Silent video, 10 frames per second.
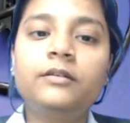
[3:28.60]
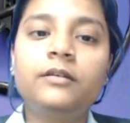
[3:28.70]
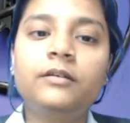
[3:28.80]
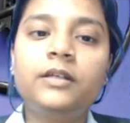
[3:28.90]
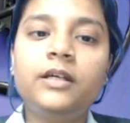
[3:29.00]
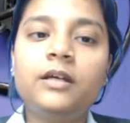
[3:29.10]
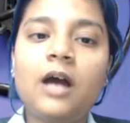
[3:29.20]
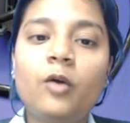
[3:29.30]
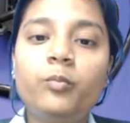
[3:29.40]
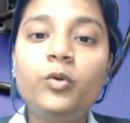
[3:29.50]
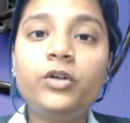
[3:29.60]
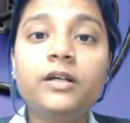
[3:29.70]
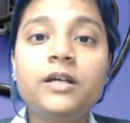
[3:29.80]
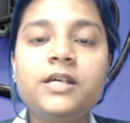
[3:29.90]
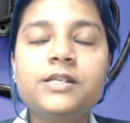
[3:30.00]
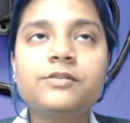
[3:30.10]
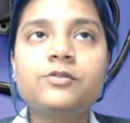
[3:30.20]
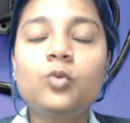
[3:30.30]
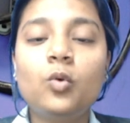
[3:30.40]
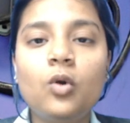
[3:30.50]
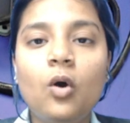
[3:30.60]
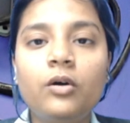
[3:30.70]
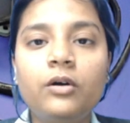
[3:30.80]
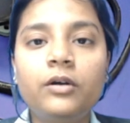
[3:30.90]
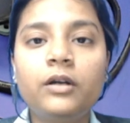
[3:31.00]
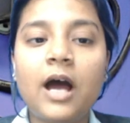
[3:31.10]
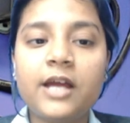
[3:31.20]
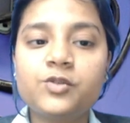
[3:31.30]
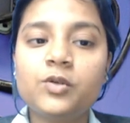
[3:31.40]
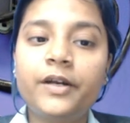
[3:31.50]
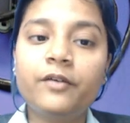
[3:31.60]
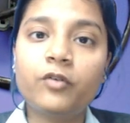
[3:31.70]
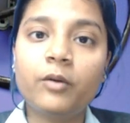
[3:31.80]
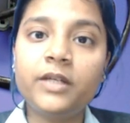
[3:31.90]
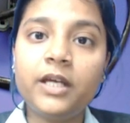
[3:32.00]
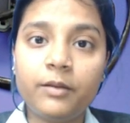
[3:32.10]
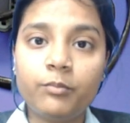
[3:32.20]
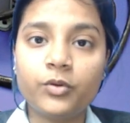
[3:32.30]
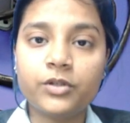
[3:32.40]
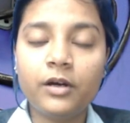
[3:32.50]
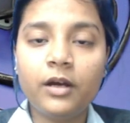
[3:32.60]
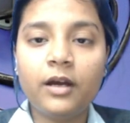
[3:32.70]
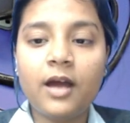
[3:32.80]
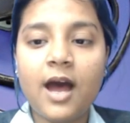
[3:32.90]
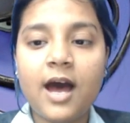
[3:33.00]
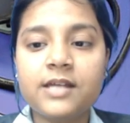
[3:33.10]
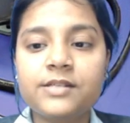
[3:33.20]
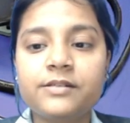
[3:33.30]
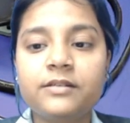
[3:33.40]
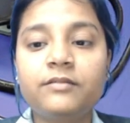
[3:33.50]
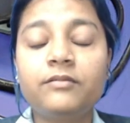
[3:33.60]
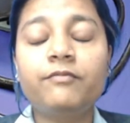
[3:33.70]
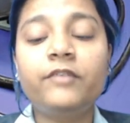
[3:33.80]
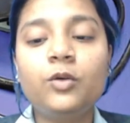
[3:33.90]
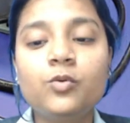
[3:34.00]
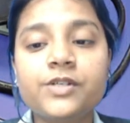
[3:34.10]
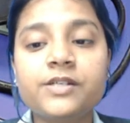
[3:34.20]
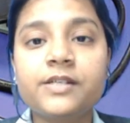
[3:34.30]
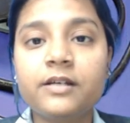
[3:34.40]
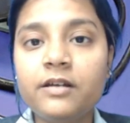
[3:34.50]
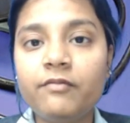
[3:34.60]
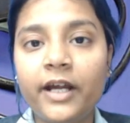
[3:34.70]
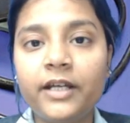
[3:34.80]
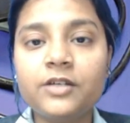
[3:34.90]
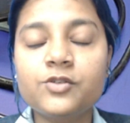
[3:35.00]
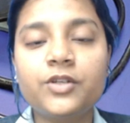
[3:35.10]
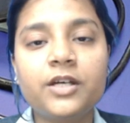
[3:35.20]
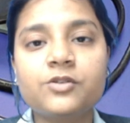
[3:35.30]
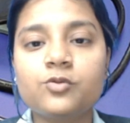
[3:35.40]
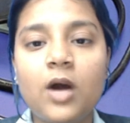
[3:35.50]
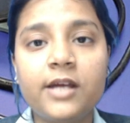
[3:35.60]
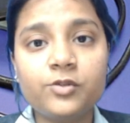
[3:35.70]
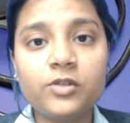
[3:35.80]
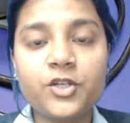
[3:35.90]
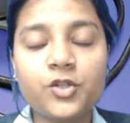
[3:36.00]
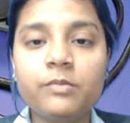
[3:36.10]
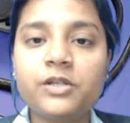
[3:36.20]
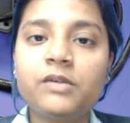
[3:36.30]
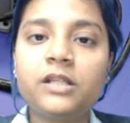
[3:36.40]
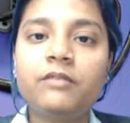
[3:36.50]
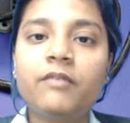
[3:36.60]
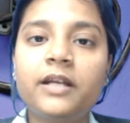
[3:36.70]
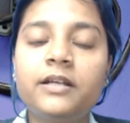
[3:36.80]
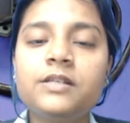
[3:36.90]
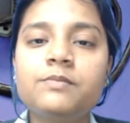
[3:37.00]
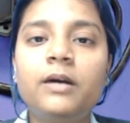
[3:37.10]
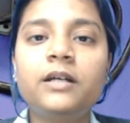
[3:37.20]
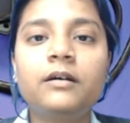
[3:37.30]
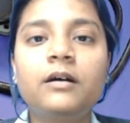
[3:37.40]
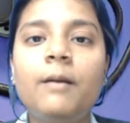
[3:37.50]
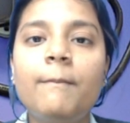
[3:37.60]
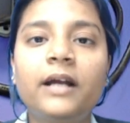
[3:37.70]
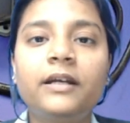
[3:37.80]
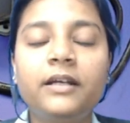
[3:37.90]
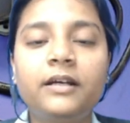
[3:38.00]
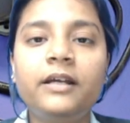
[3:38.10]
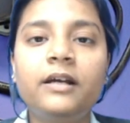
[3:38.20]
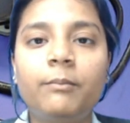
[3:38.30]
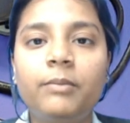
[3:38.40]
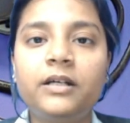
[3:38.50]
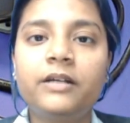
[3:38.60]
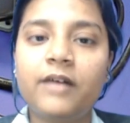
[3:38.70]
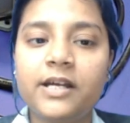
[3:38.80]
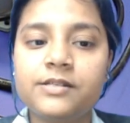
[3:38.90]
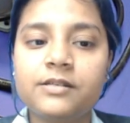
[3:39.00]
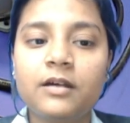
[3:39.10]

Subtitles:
the output is no longer isolated from the input, as we use a single winding, so there is no isolation between the windings but a magnetically coupled device.